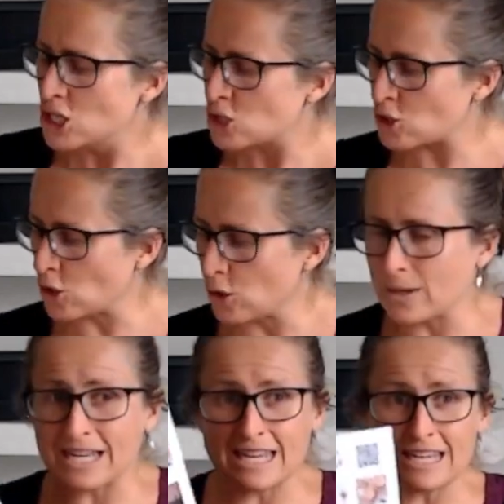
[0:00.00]
So
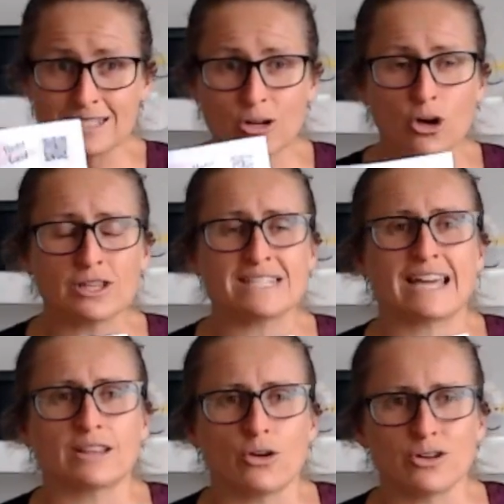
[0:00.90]
it is on the
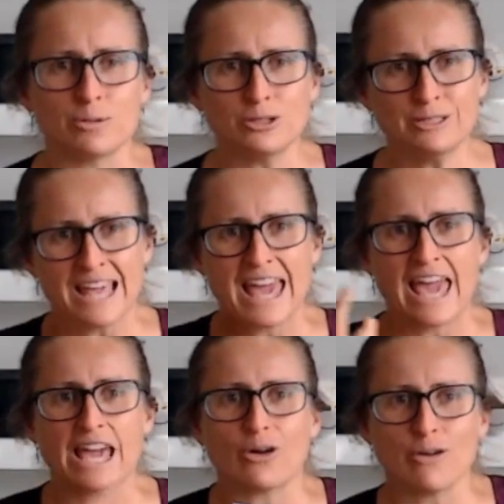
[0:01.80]
downloadable.
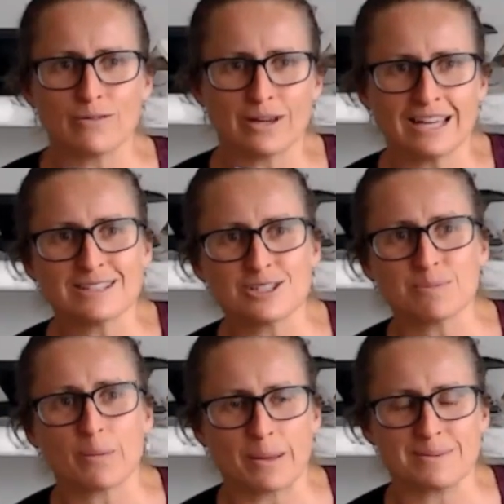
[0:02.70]
Head over to
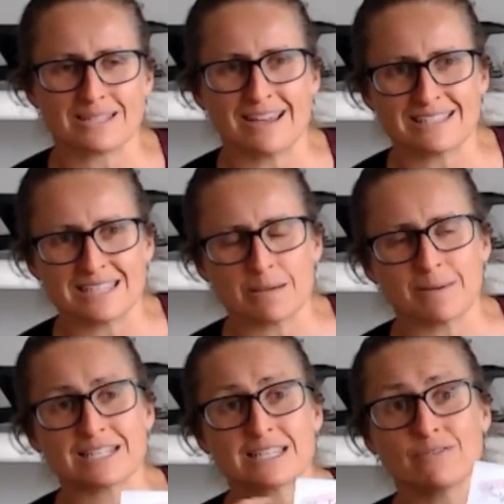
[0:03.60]
my website,
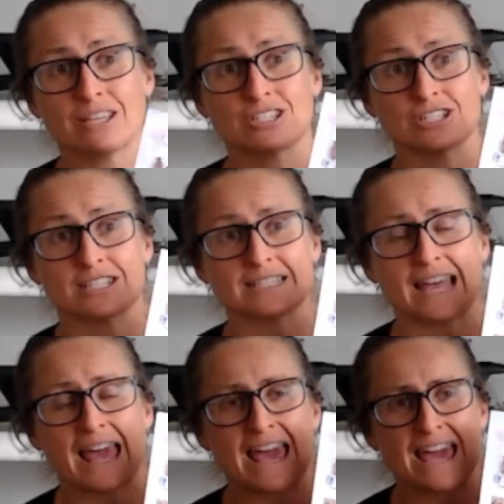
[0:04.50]
TMXing Adventures,
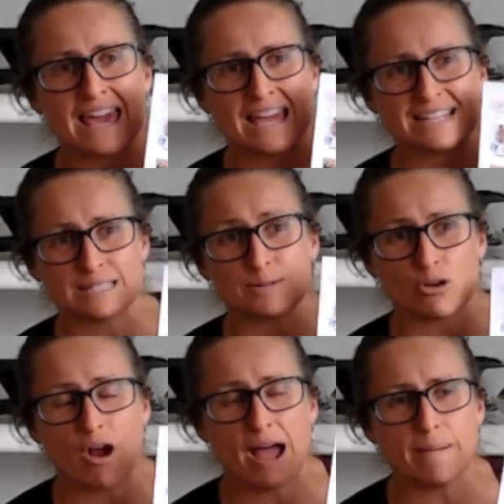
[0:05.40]
and
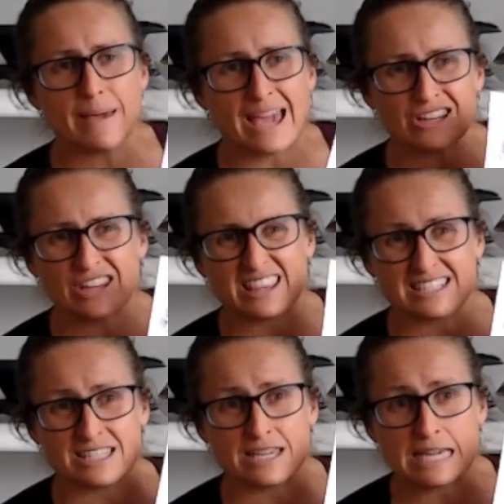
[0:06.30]
subscribe, and you get
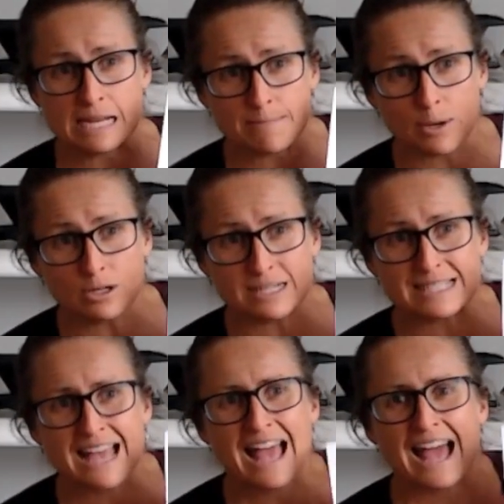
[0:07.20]
this to your inbox.
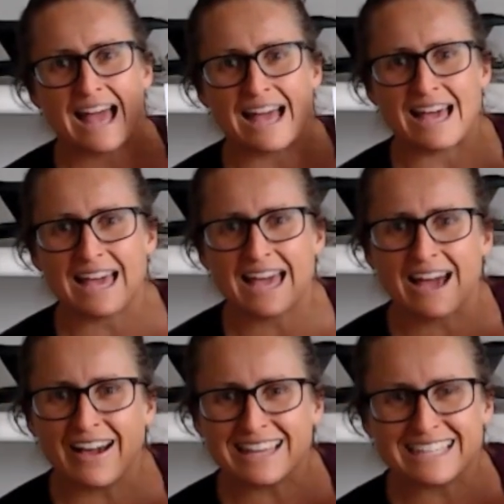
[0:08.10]
Uh,
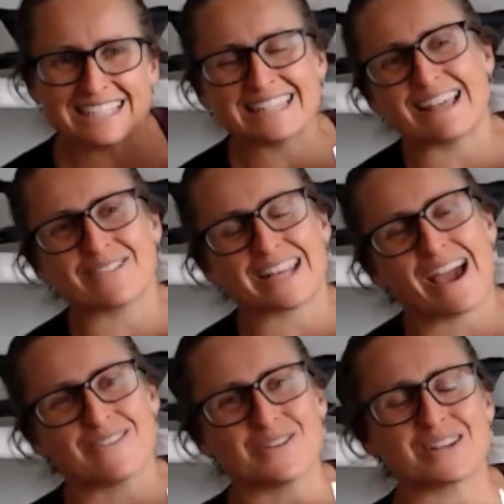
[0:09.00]
hi, Linda. Lovely to
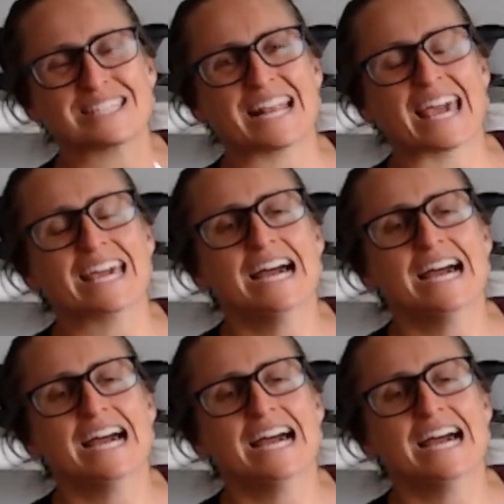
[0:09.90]
have you on today.